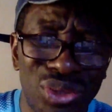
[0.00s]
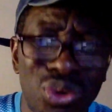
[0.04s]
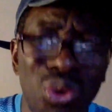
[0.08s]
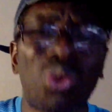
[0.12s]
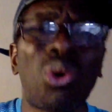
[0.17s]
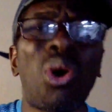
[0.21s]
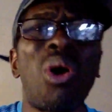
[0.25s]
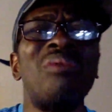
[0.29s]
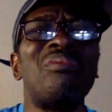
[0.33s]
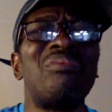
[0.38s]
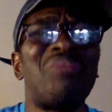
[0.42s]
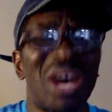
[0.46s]
You
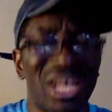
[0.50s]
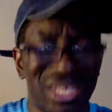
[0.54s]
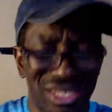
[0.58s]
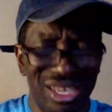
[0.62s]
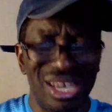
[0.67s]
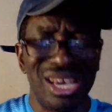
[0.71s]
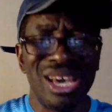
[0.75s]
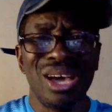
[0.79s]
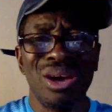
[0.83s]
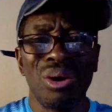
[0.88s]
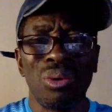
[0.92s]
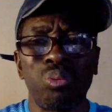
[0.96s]
convert
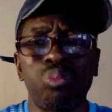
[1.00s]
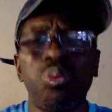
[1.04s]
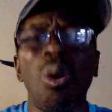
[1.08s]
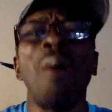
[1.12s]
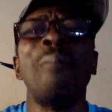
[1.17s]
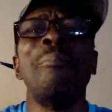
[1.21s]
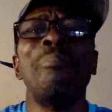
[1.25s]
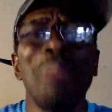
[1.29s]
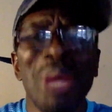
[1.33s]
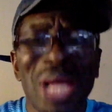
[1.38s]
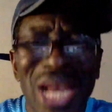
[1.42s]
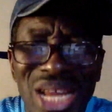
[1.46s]

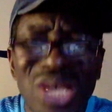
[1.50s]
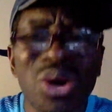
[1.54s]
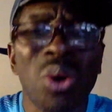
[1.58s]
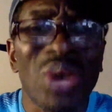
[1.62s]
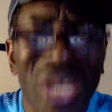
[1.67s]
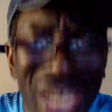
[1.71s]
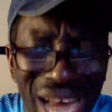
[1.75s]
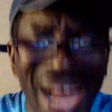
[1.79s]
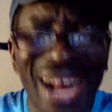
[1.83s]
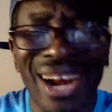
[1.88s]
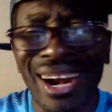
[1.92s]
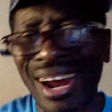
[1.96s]
1
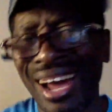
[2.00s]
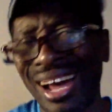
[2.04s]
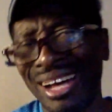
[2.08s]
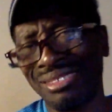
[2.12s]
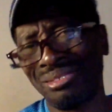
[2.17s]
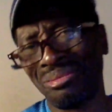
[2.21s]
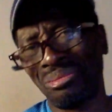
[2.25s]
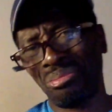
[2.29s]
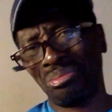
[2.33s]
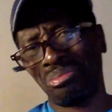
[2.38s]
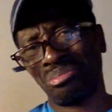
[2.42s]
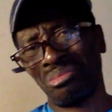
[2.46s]
million naira
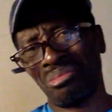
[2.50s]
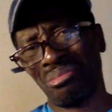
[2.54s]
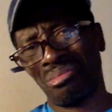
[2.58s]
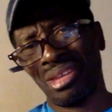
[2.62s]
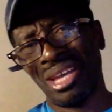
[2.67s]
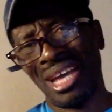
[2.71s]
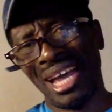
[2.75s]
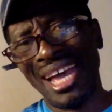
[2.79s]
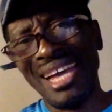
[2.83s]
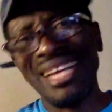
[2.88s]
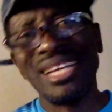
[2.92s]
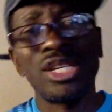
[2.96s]

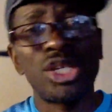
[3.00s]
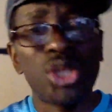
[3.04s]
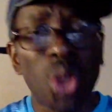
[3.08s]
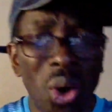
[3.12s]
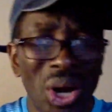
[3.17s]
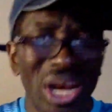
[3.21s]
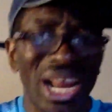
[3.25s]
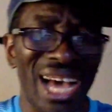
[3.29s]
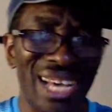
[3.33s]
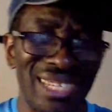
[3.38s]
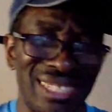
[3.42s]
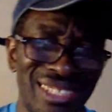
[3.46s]
in
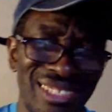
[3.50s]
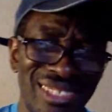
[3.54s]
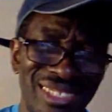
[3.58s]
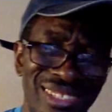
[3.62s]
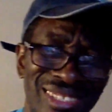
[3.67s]
dollars.